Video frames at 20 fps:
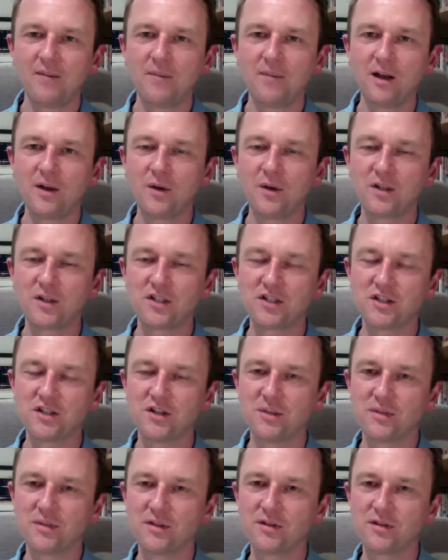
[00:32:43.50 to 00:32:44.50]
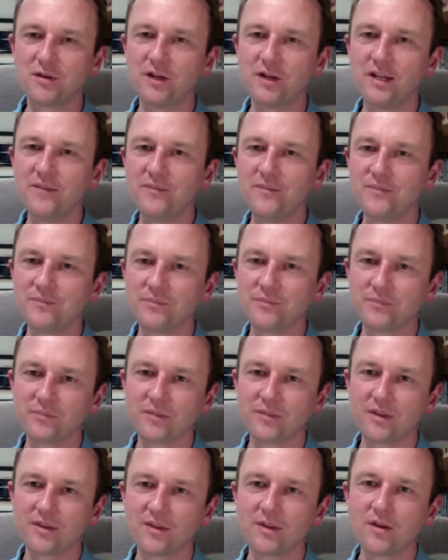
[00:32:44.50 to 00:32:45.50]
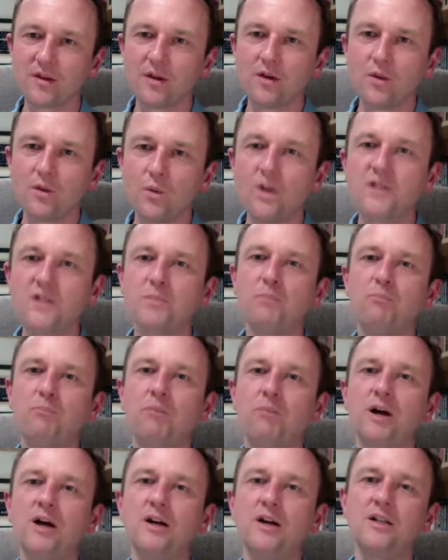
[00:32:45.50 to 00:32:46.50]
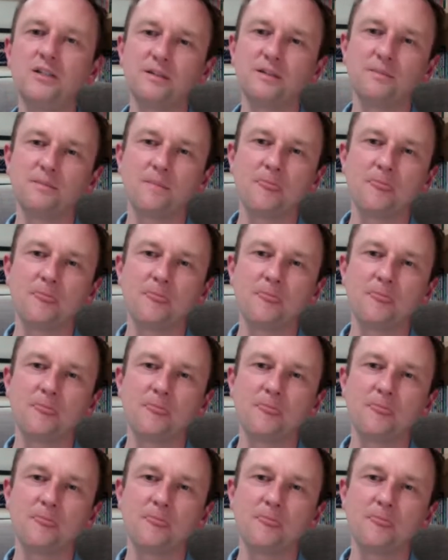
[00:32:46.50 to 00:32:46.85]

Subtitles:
Question number 3. Which bird